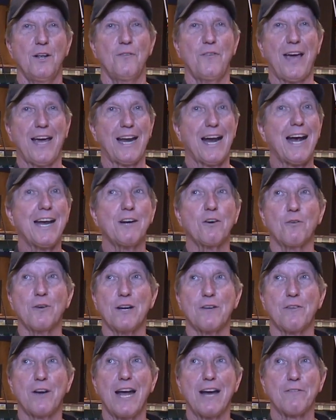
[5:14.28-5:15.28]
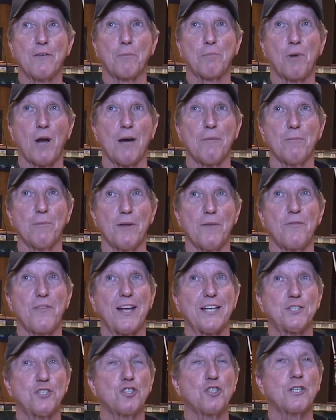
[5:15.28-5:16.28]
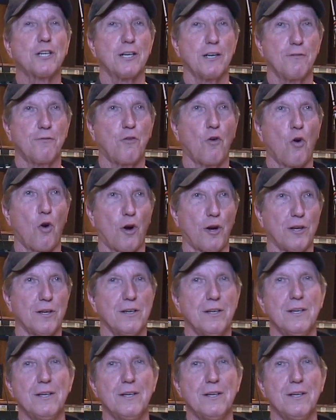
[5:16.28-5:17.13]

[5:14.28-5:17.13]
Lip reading: that I don't ever have a problem with that you can afford.